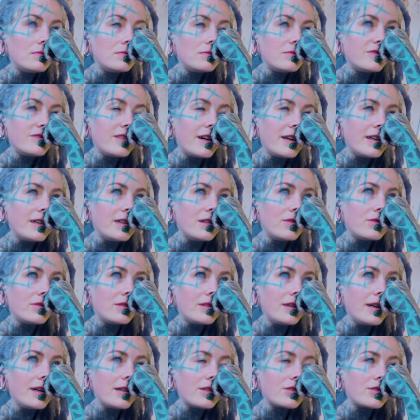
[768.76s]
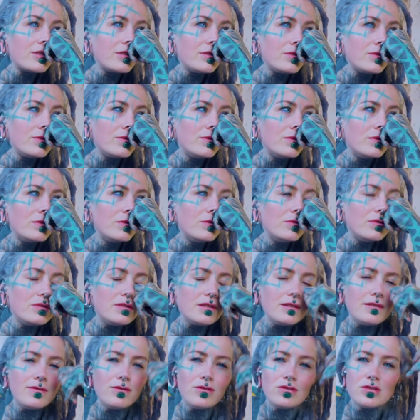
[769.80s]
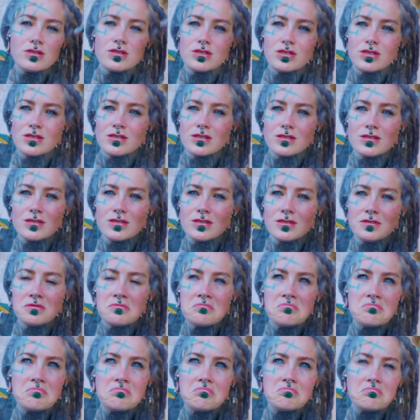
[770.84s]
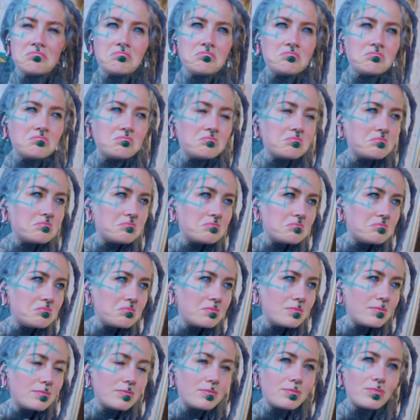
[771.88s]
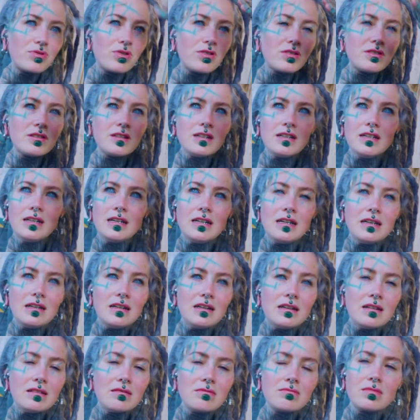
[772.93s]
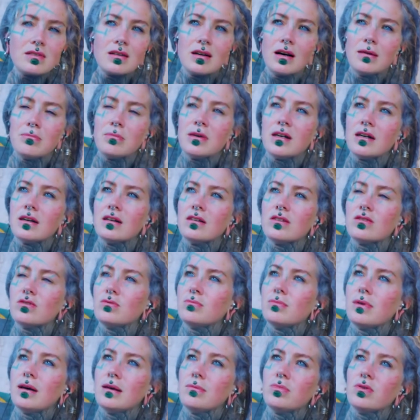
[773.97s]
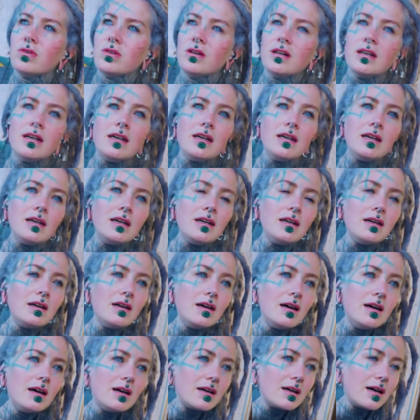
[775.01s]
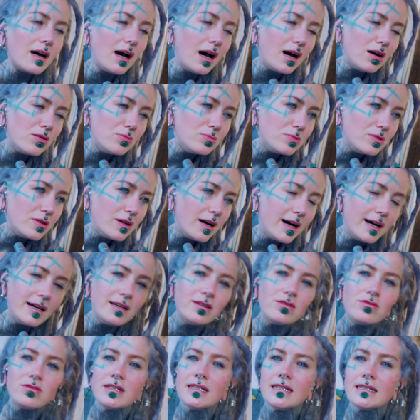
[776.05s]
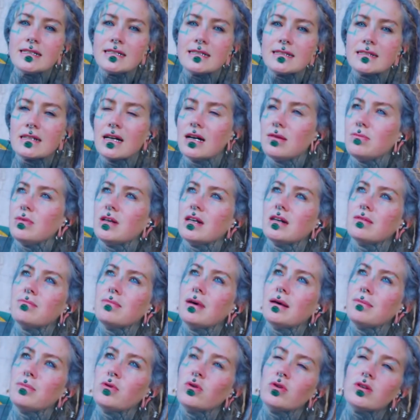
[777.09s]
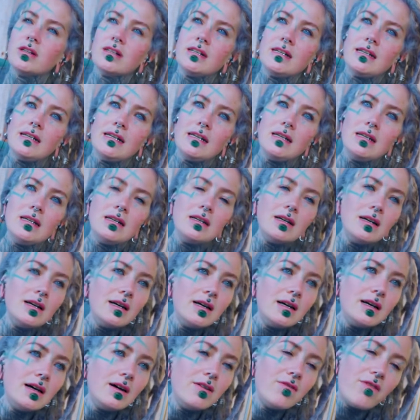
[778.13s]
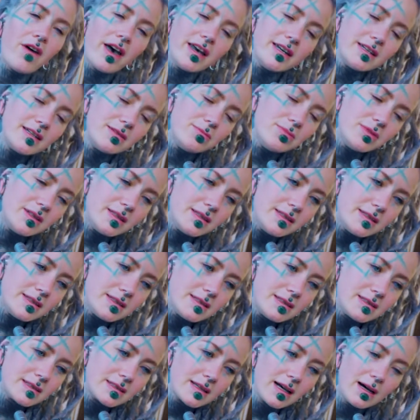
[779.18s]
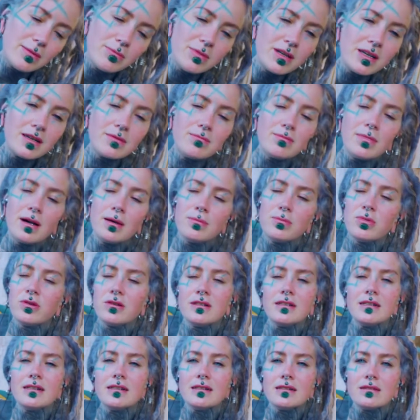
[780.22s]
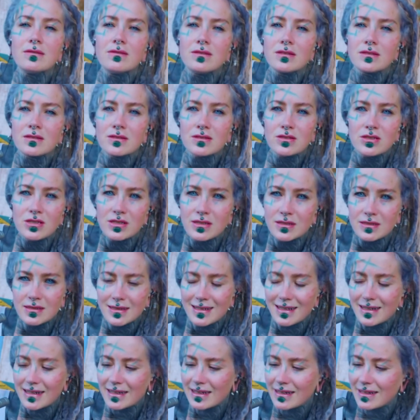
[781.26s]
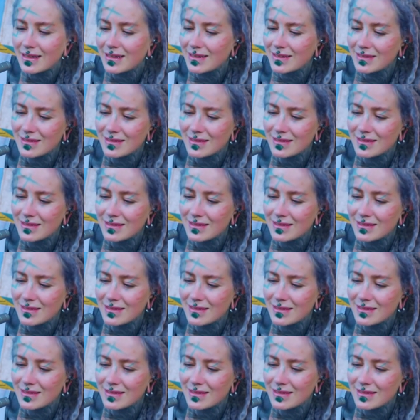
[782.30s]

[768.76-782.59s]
funny connection to food. It was just protein coming into my body, carbohydrates coming in my body, vitamins coming in my body. It was just like